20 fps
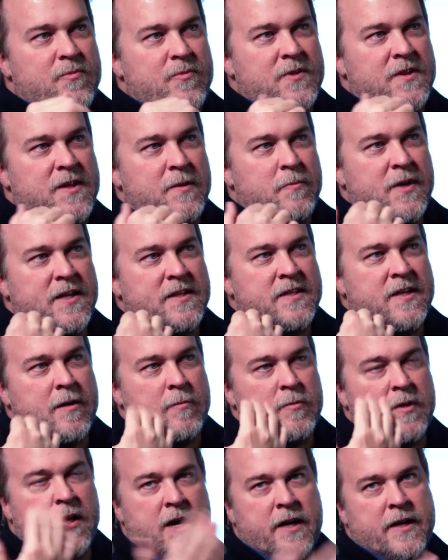And then by the
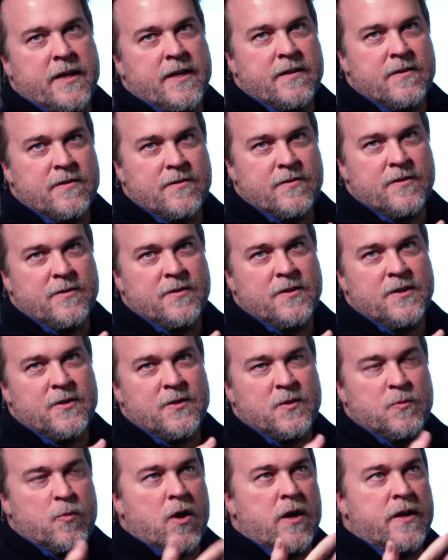time Lonnie
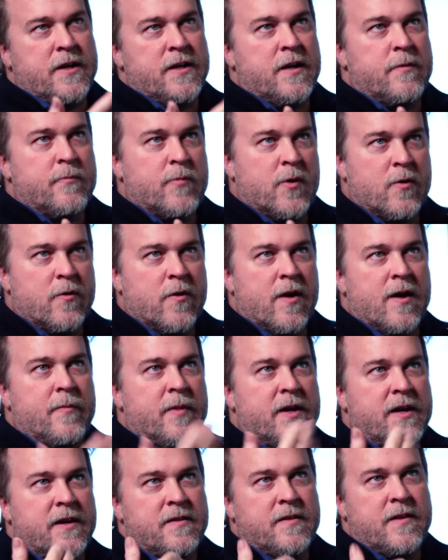is brought in on
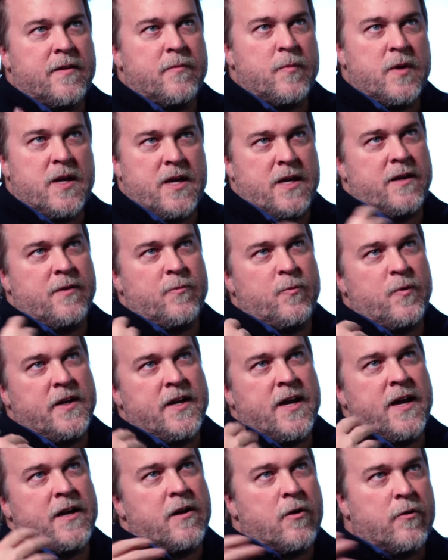programming, and then me, we kind of